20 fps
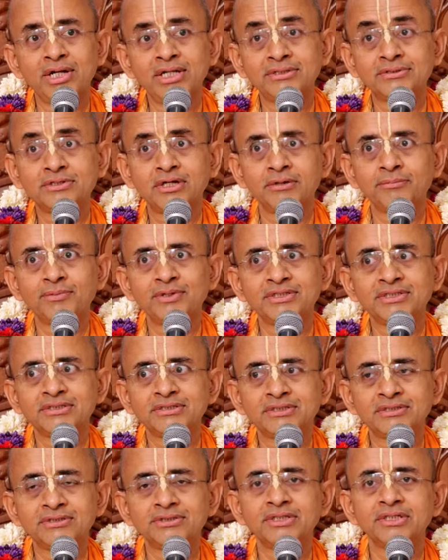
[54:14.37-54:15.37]
Why ISKCON
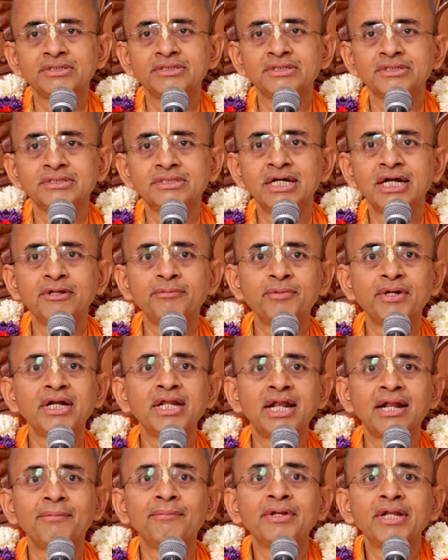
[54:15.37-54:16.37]
purchases churches
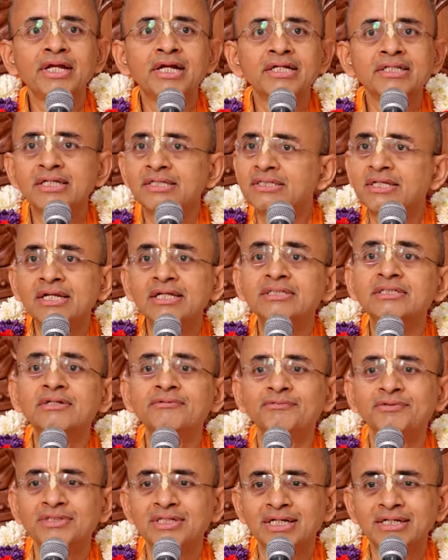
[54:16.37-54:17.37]
ready-made in America? There is a
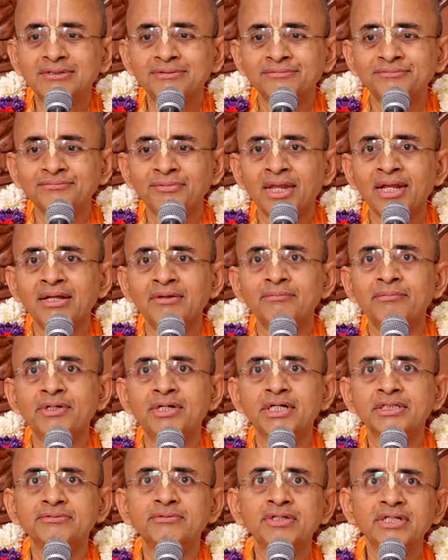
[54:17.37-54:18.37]
reason for that.
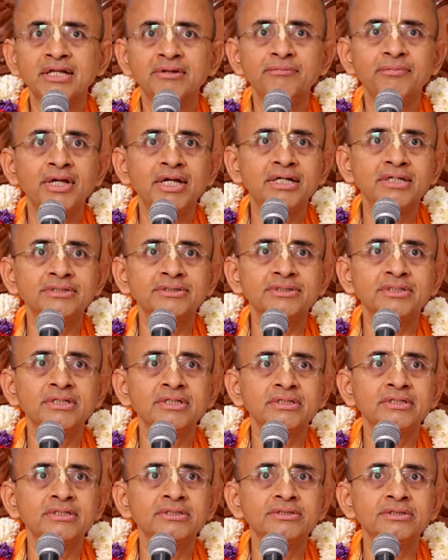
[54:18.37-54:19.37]
Because when they make a
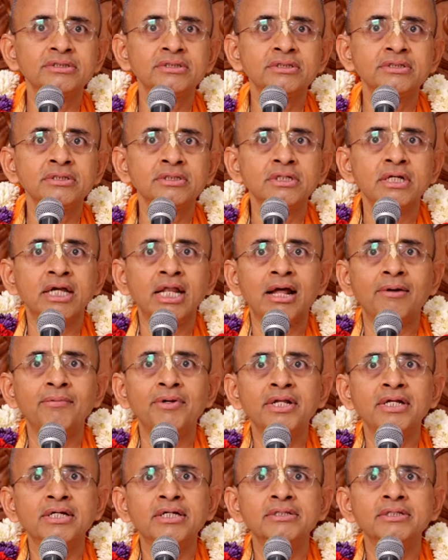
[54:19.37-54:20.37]
church, in
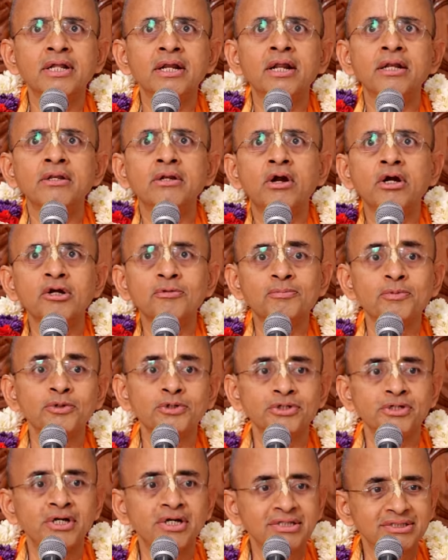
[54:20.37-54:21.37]
America there are a lot of
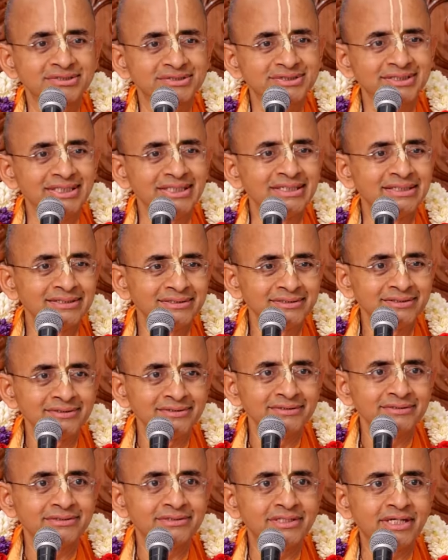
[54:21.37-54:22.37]
protocols. Huh?
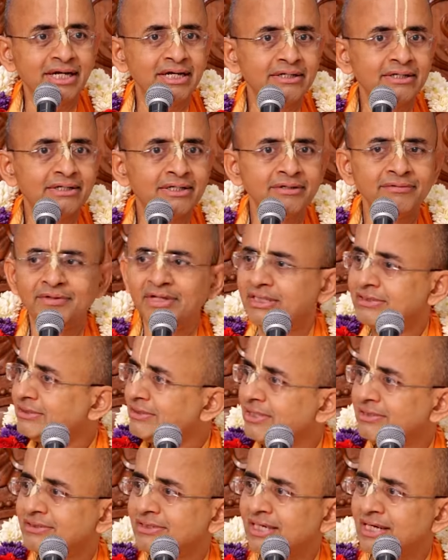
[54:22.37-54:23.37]
Strict, very
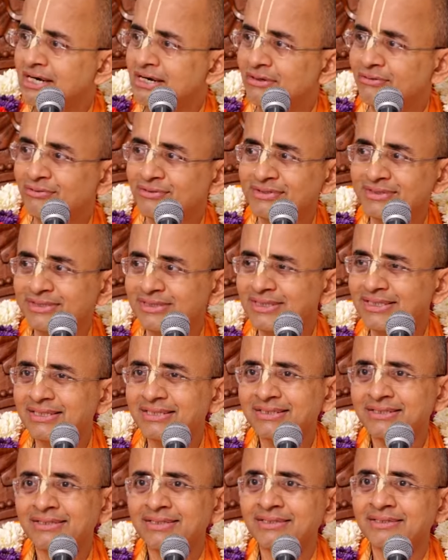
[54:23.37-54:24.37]
stringent rules.